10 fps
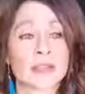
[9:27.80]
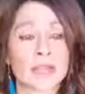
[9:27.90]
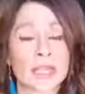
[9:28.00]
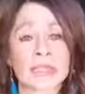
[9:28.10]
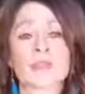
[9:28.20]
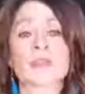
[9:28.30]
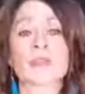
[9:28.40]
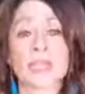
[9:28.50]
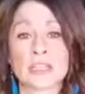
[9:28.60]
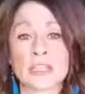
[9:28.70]
getting
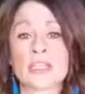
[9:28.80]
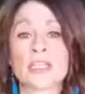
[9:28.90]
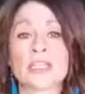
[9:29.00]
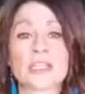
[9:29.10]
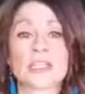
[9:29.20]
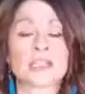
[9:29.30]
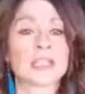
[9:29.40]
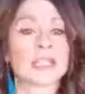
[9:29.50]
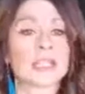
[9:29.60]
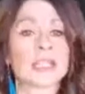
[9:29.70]
some energy healing
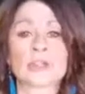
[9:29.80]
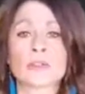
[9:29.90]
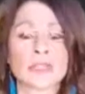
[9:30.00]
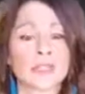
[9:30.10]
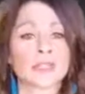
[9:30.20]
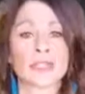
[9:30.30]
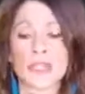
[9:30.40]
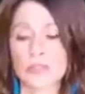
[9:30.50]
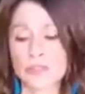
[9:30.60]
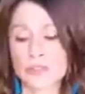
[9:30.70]
and taking really good
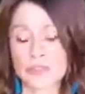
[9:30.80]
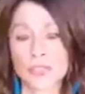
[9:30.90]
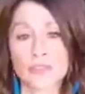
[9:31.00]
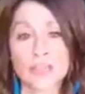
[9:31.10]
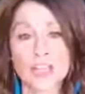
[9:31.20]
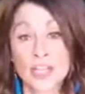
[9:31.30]
care of yourself